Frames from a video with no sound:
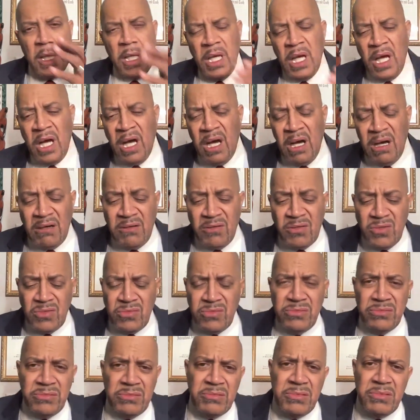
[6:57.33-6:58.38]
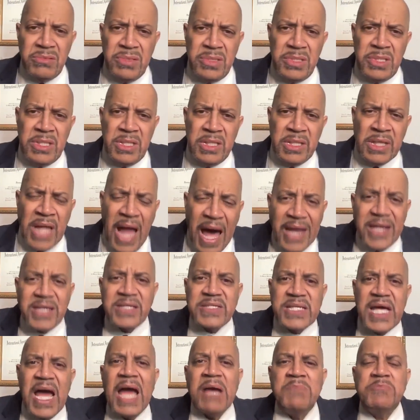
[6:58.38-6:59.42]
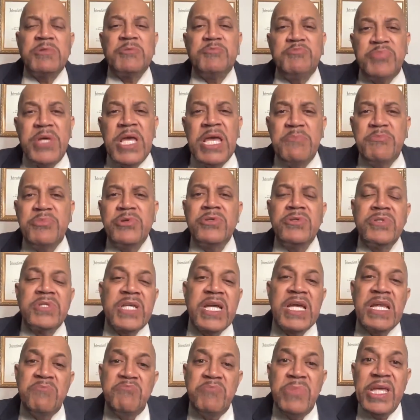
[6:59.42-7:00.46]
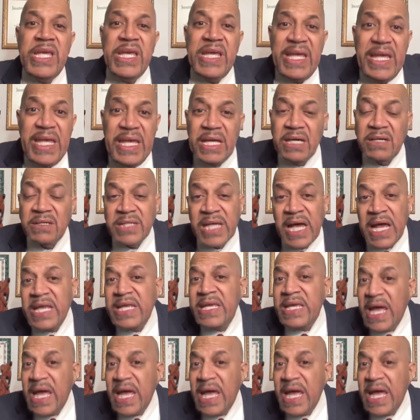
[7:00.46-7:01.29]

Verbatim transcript: Uh, a lot of times people can be healed and